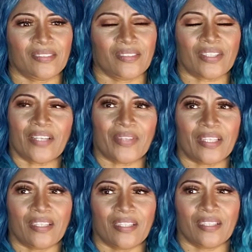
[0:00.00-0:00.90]
okay,
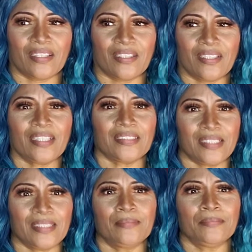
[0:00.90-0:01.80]
wait, yeah,
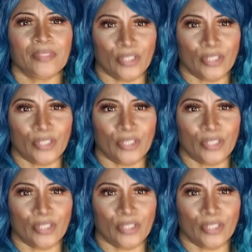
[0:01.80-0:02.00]
dim,